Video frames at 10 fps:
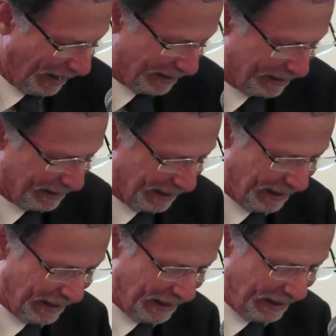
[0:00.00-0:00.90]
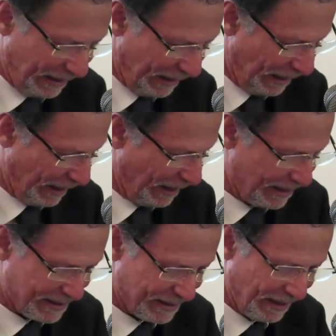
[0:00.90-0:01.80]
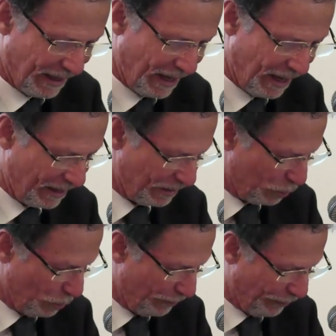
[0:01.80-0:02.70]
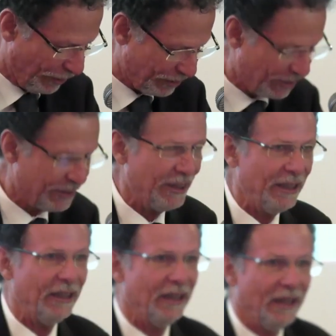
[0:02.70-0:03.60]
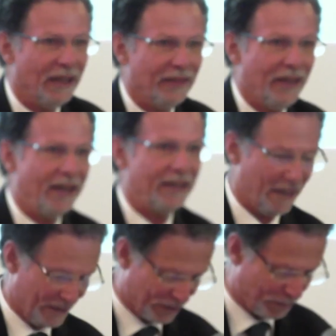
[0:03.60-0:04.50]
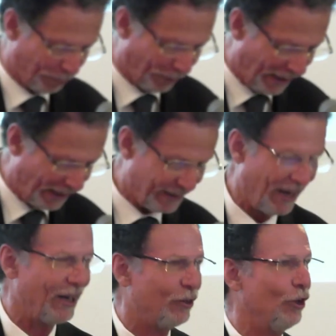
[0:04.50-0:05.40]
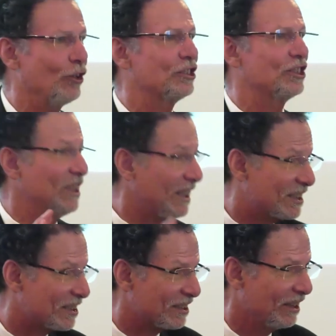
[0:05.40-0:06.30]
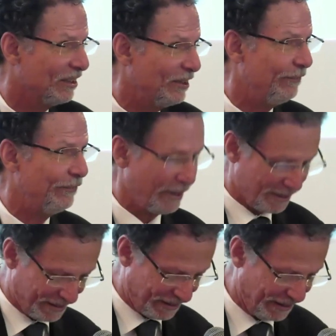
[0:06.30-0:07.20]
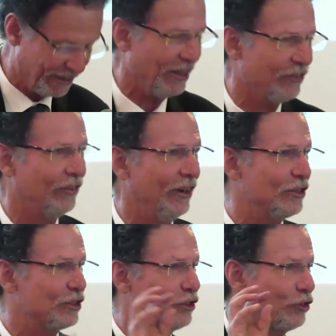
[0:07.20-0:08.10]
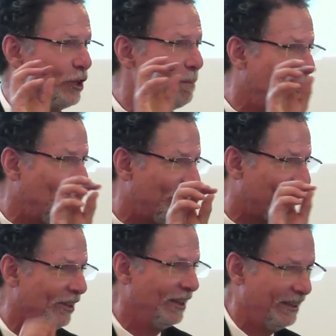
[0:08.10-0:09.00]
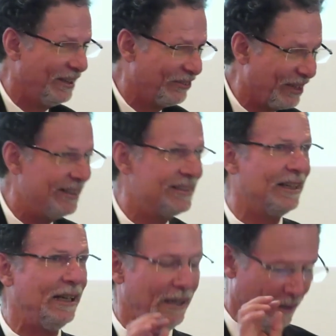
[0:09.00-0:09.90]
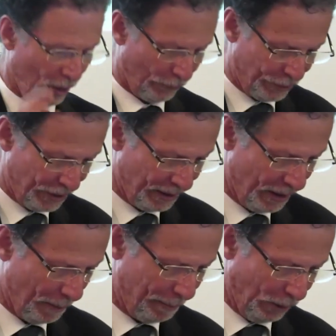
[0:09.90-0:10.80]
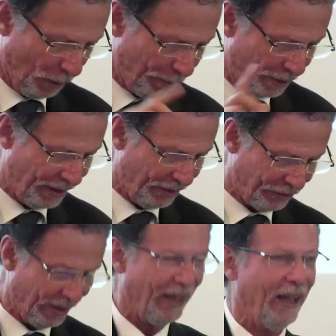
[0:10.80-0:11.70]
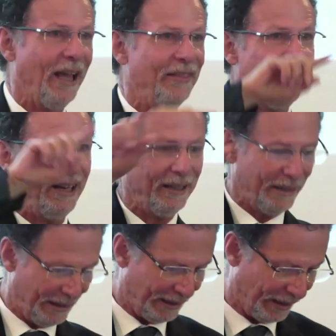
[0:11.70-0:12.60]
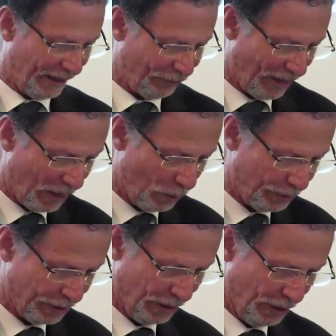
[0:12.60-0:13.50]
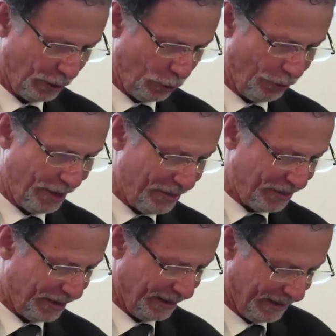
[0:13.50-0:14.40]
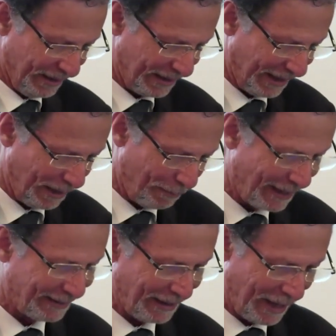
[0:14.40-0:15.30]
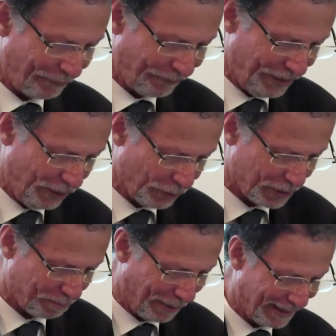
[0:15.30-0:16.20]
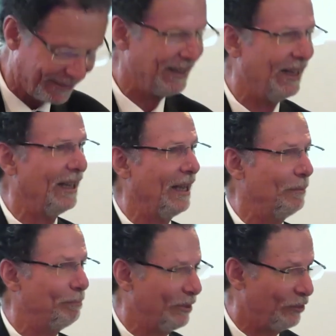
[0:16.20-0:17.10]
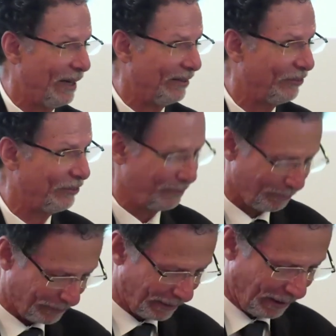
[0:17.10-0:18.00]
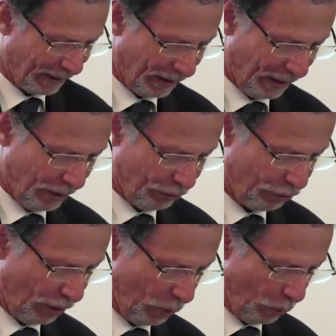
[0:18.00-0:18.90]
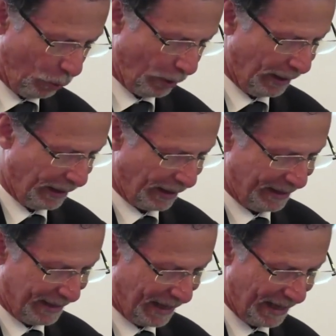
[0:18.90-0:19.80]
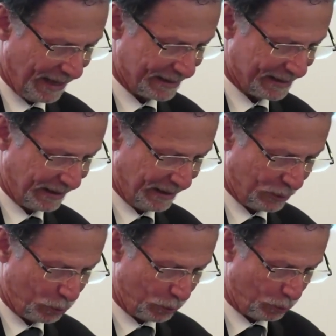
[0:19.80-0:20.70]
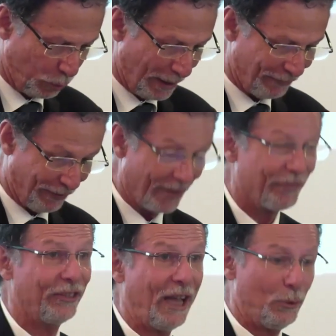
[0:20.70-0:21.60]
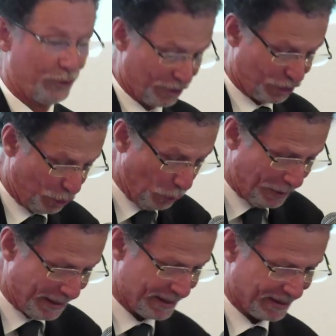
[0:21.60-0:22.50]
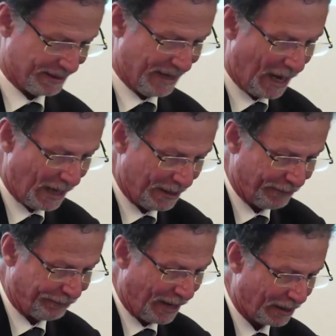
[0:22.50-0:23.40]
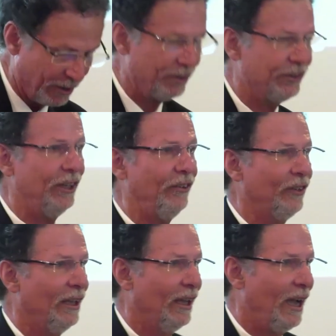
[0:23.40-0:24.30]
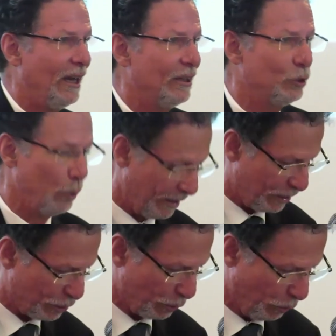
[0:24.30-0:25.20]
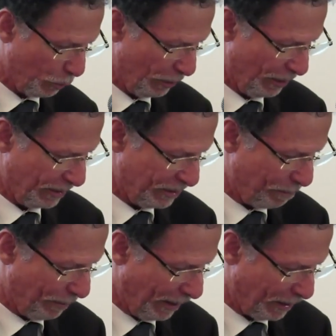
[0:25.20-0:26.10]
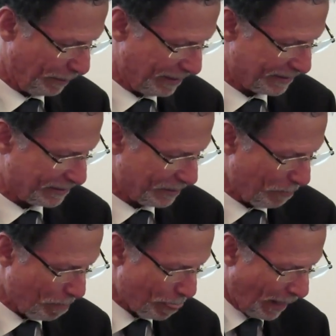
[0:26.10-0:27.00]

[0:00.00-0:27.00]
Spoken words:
And it's a university that is spread across six different cities. There is Tripolis in the center of the Peloponnese, and then around Corinth, Kalamata, Naptio, Sparta, and Patras. So it has 25,000 students, 9 faculties, and 22 departments.